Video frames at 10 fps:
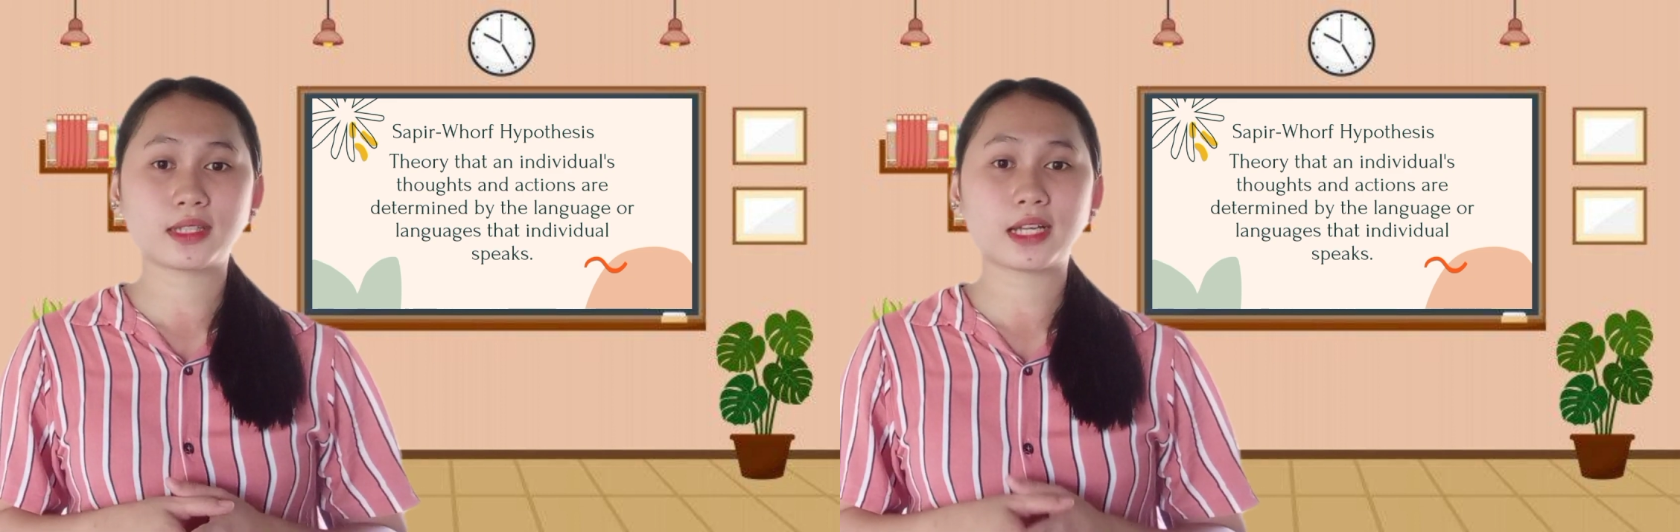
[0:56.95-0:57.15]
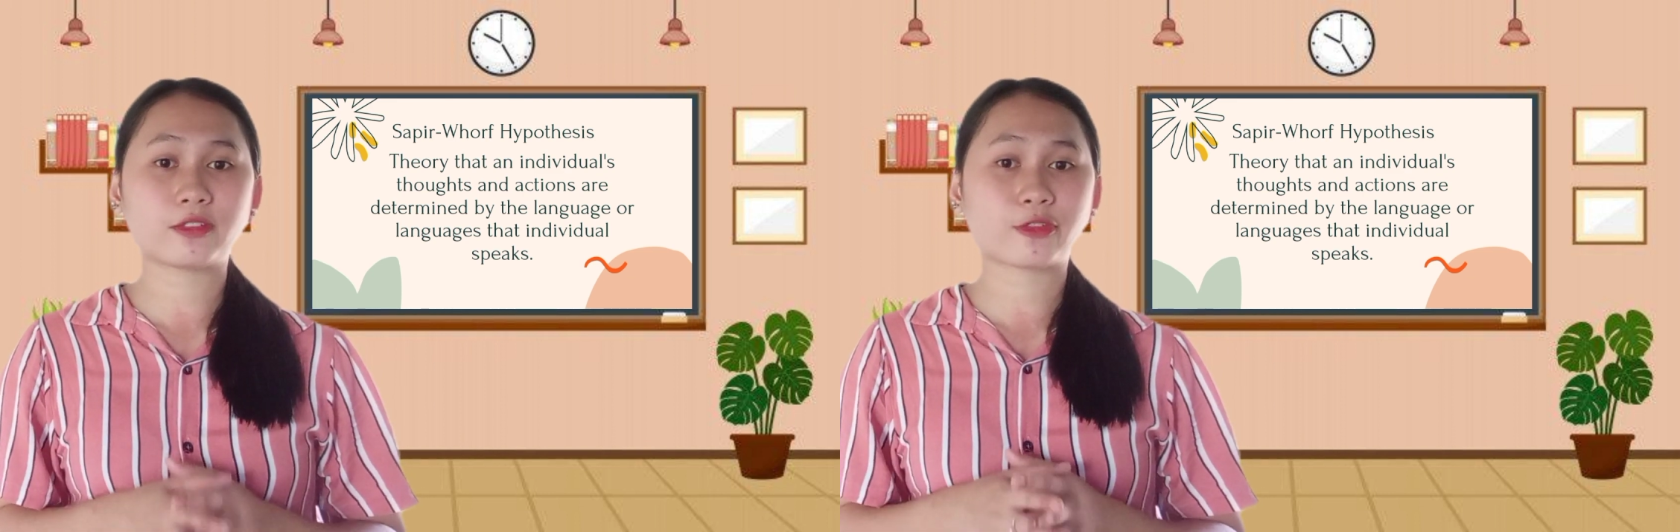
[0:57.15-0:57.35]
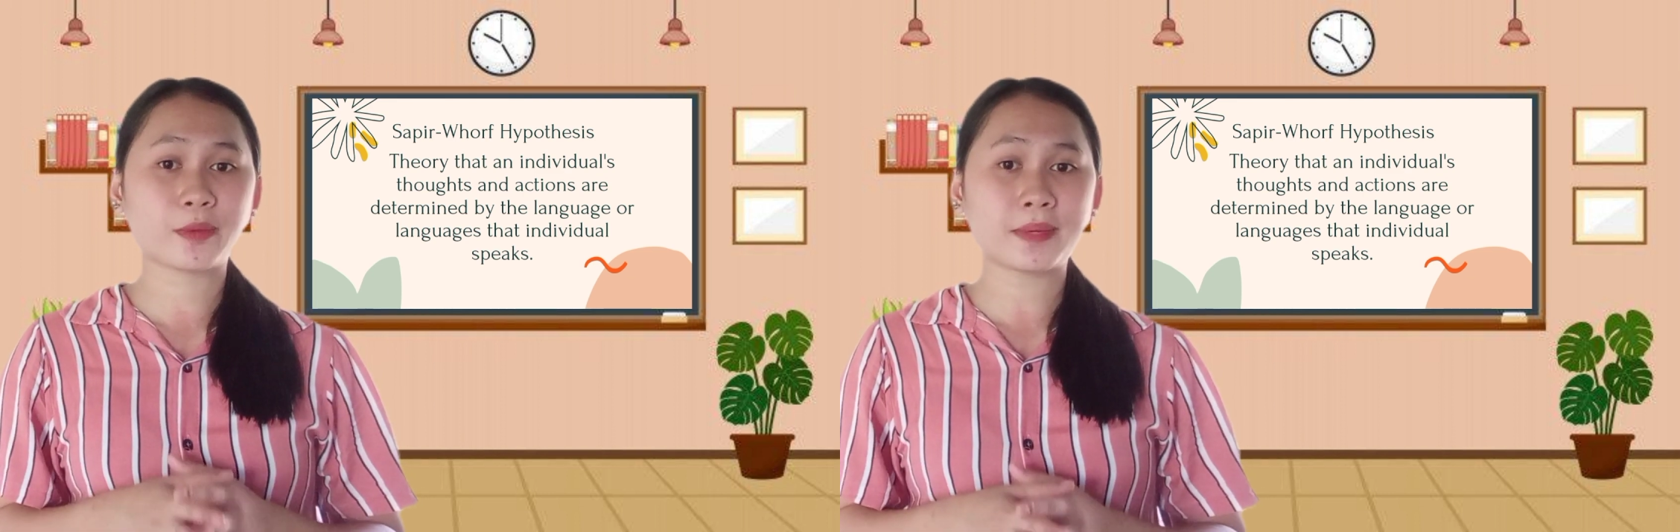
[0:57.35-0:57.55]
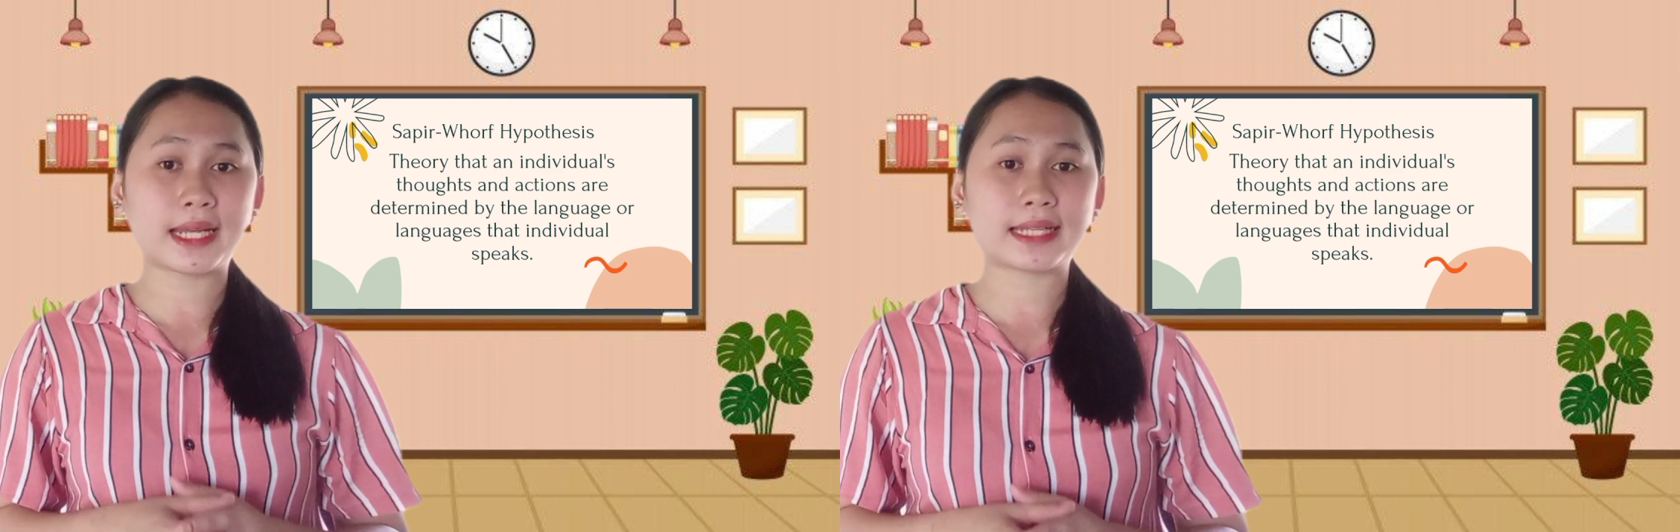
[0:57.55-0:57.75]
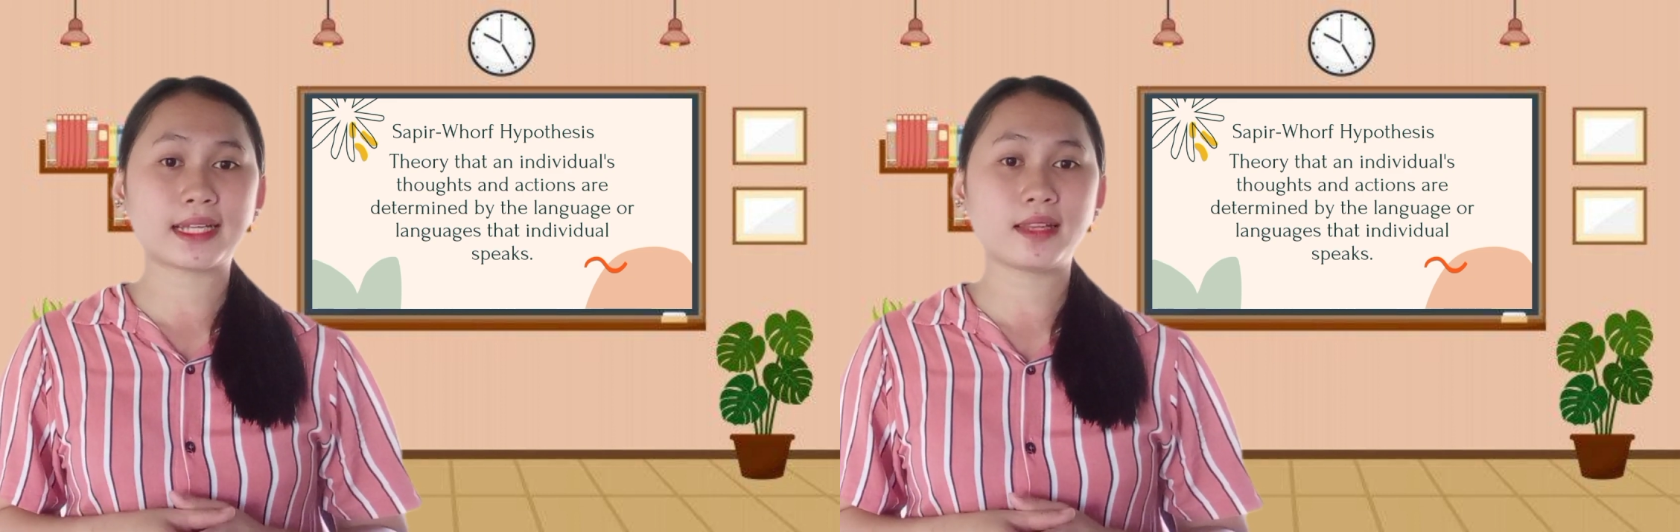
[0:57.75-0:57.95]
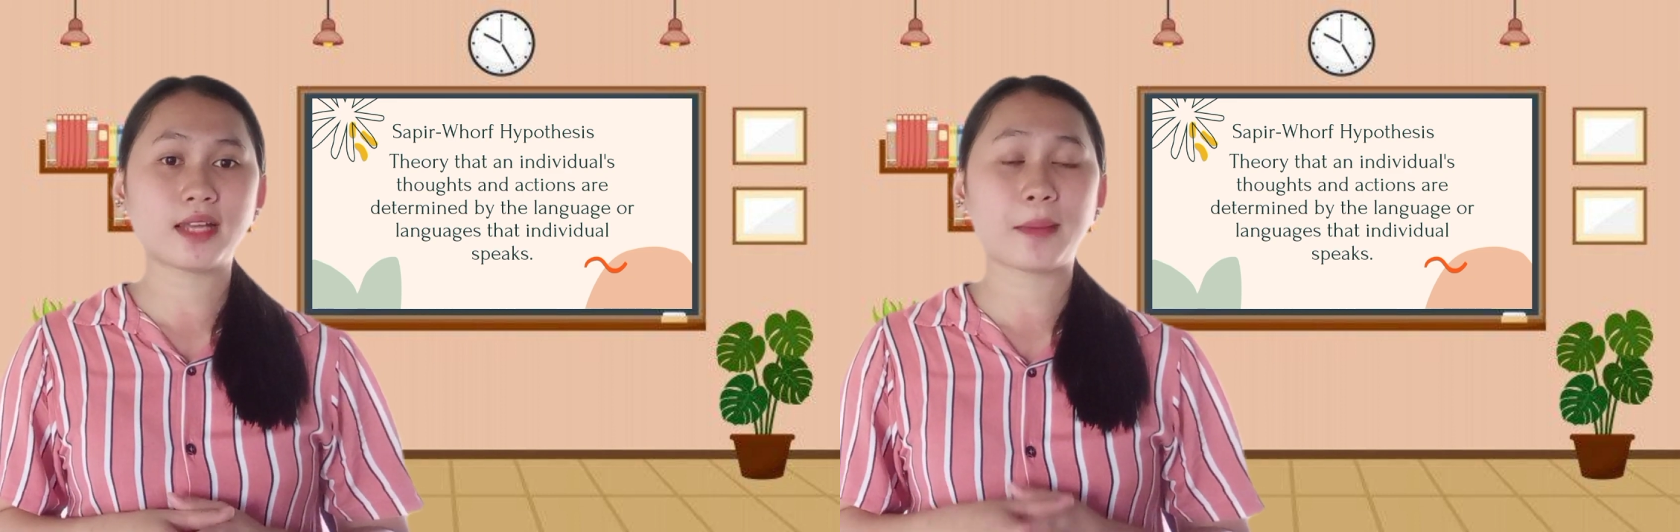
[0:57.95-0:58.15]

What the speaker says: that formulated the